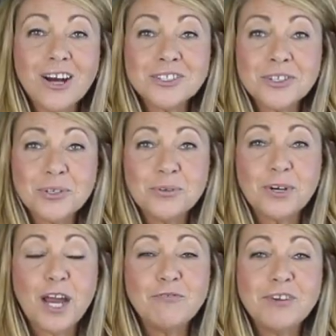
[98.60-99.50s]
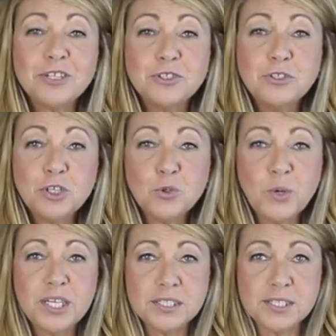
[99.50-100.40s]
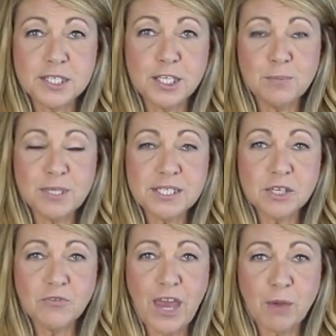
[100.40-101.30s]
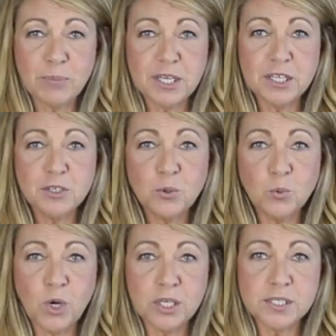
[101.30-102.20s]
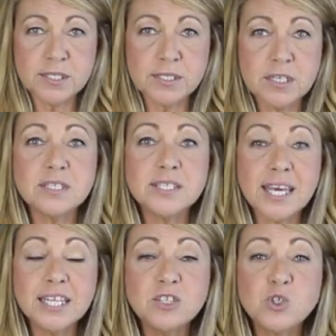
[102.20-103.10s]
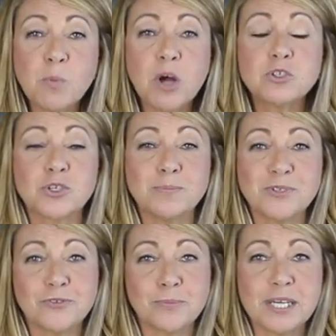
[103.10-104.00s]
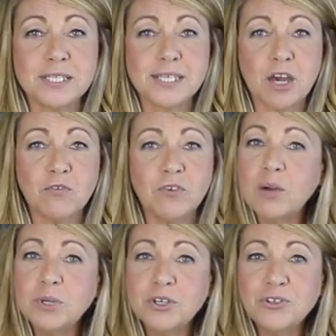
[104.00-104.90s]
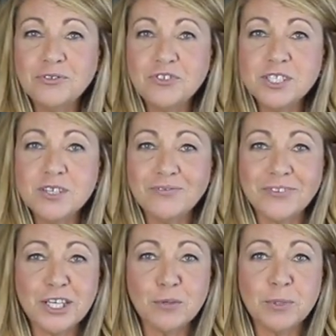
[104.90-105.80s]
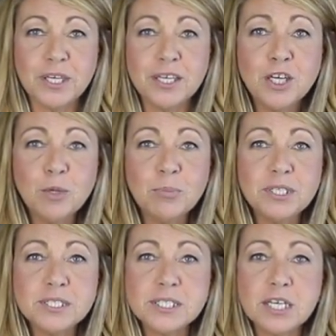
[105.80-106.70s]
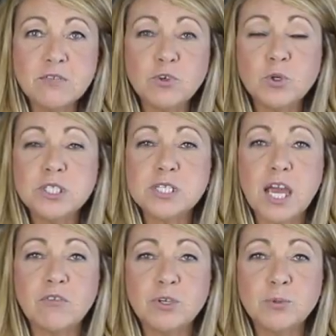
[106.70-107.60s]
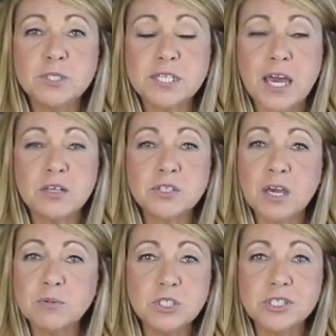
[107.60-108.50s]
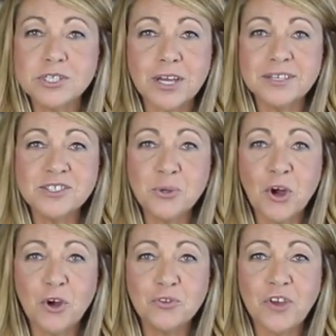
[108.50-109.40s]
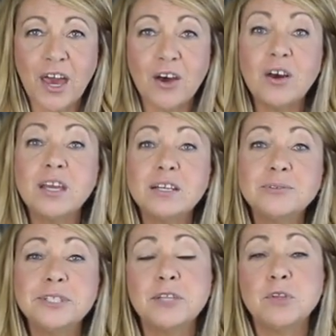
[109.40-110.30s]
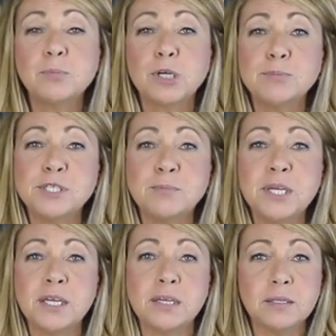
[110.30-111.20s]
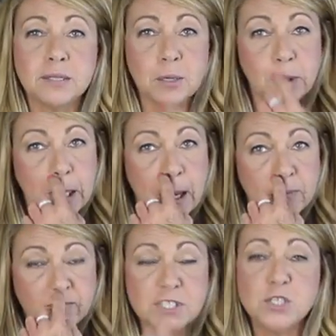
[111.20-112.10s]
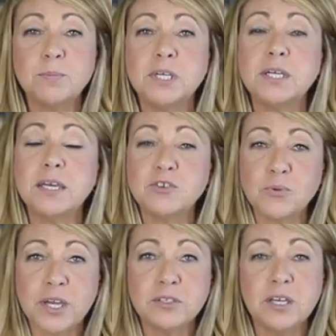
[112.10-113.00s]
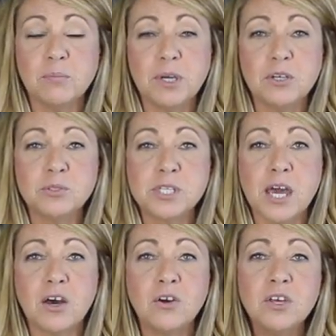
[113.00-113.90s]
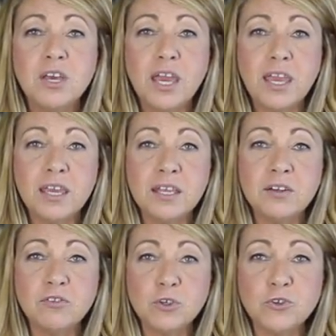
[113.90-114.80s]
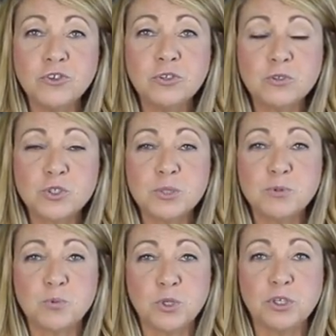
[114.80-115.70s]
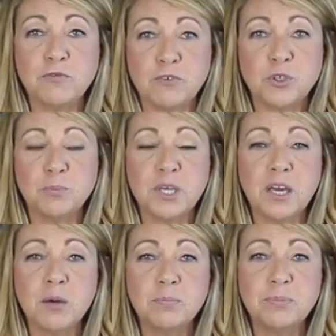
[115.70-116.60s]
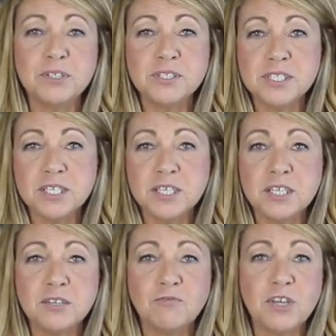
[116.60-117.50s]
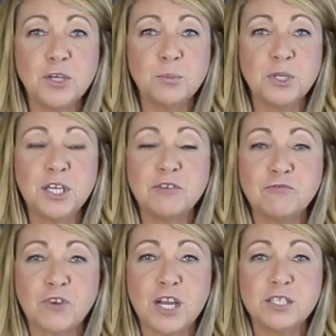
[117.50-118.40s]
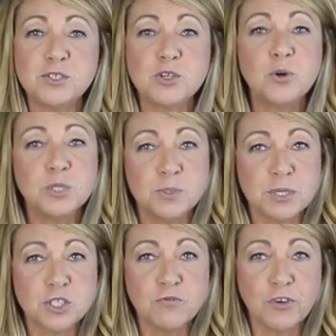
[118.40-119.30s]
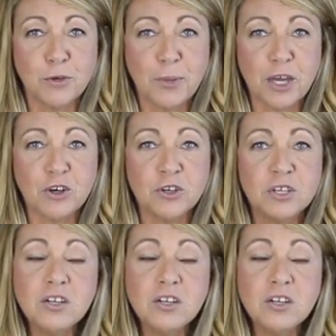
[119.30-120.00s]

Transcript: Also, I found another way to keep myself happy was setting small trips for myself. I would go to visit family, but instead of going to everyone's house, I would just check into a hotel and I would let them come to me. They would come visit me directly at my hotel, and those little trips really filled me up. Seeing family and friends always makes you feel better.